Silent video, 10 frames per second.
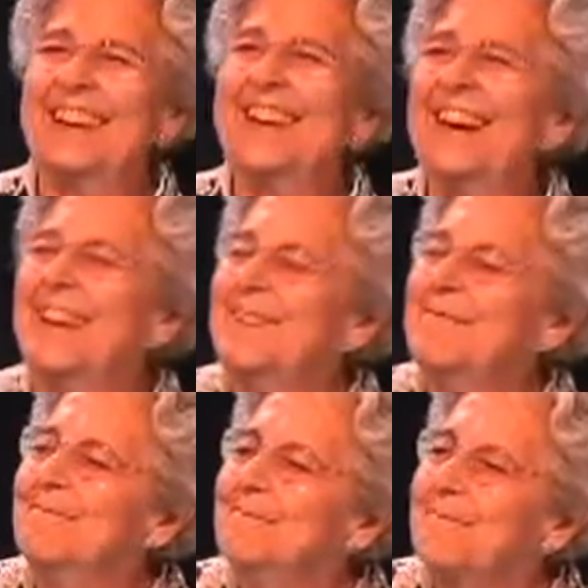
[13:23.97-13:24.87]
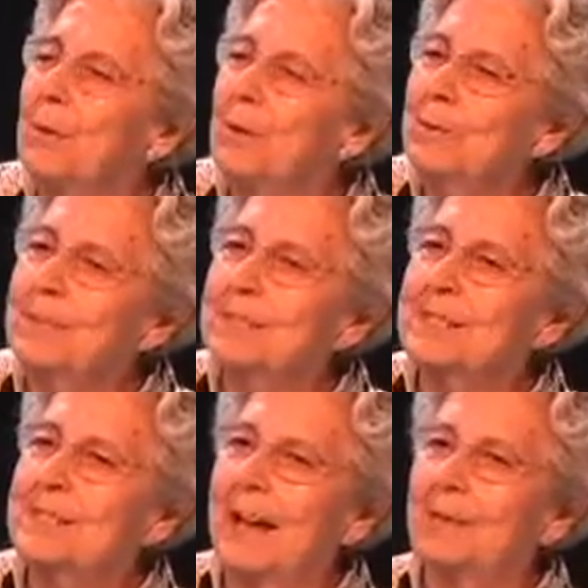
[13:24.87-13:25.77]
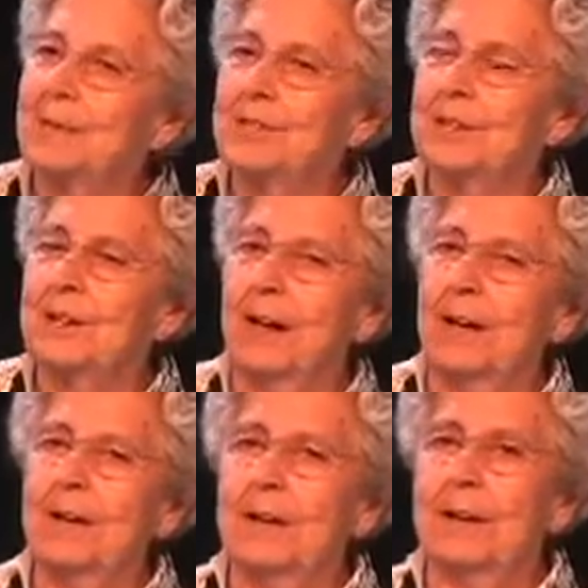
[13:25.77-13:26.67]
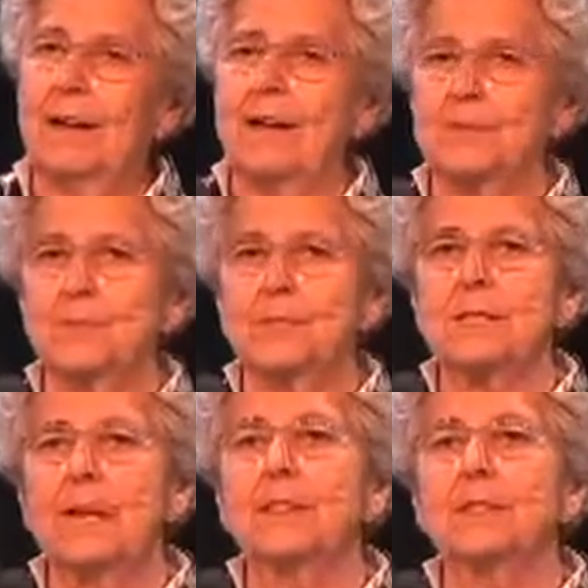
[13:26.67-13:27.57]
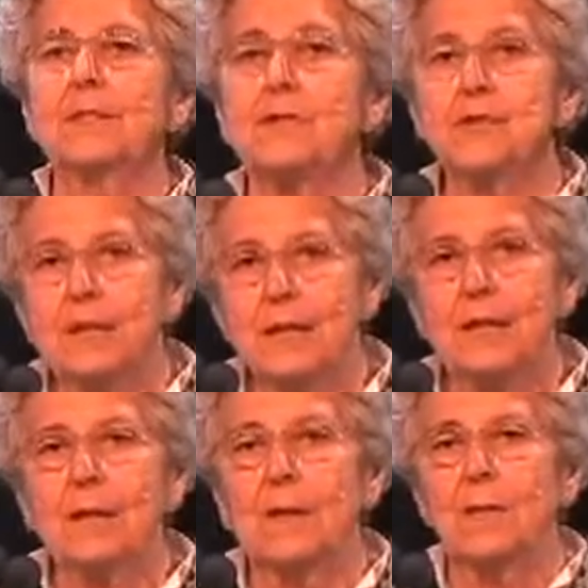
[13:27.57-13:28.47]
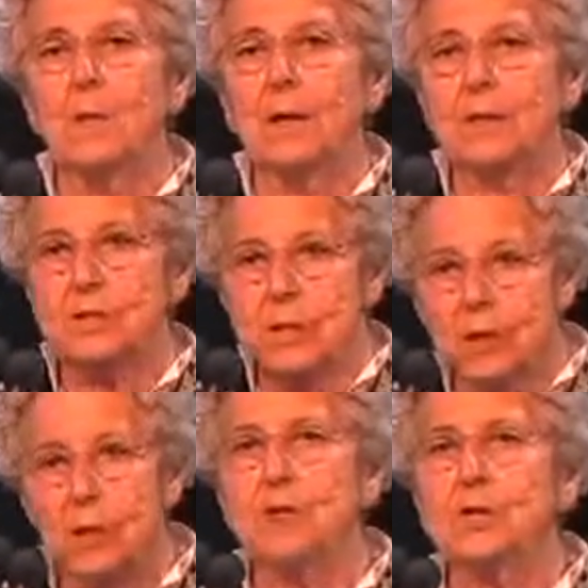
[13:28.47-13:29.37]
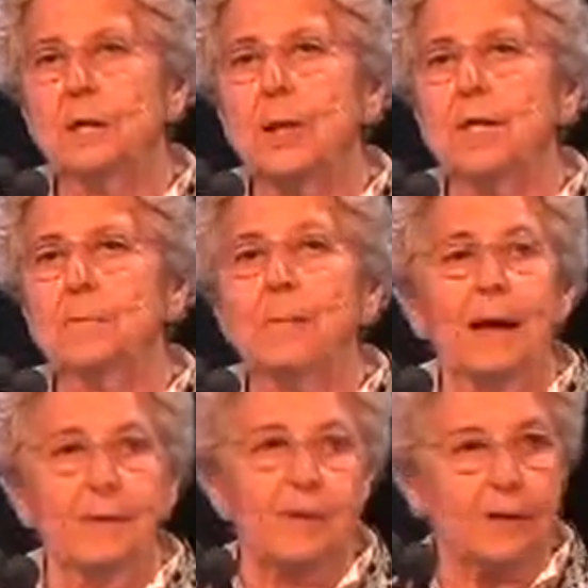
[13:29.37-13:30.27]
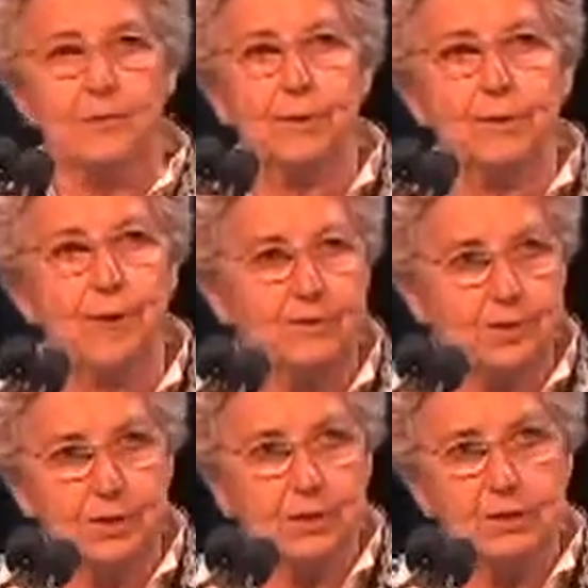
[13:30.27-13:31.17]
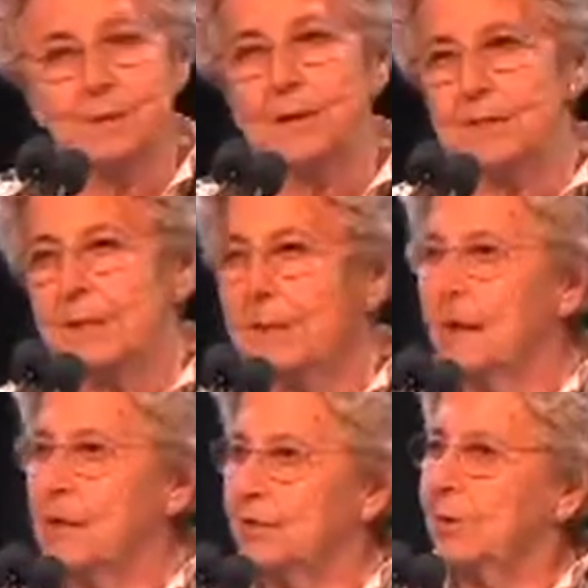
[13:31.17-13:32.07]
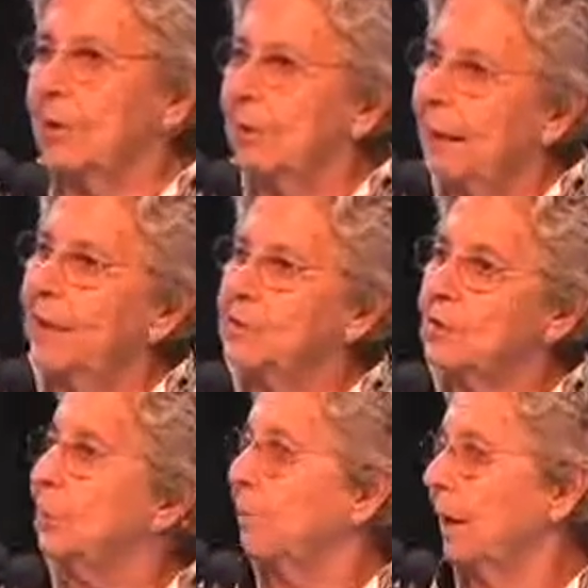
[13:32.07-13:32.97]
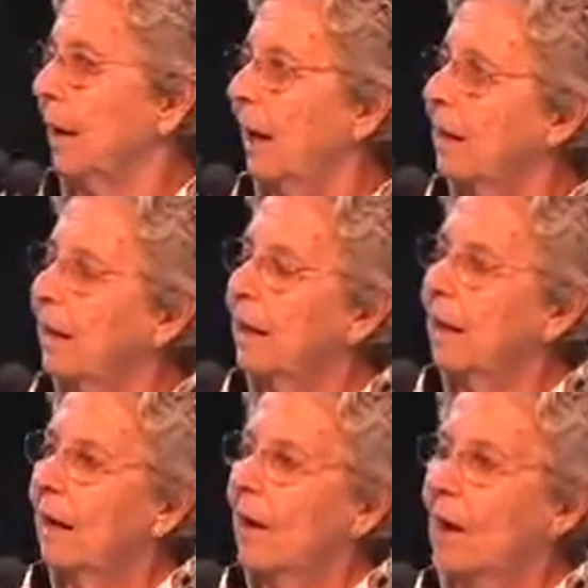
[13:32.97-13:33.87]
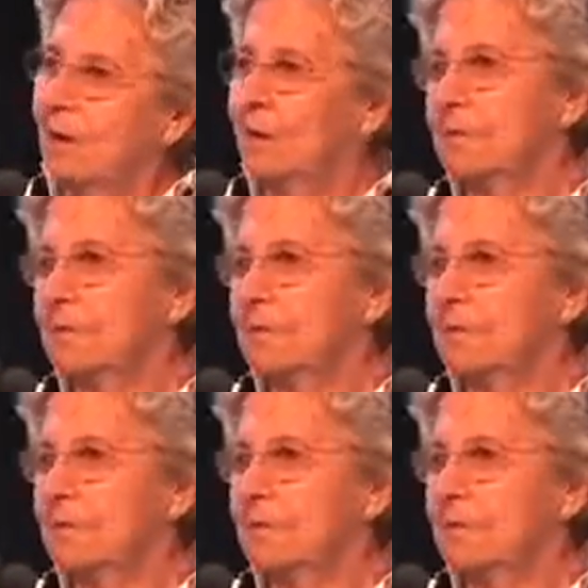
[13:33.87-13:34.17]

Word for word: um, we were established uh, as a result of a treaty that was negotiated by the country of Algiers, because as you can imagine, we were not on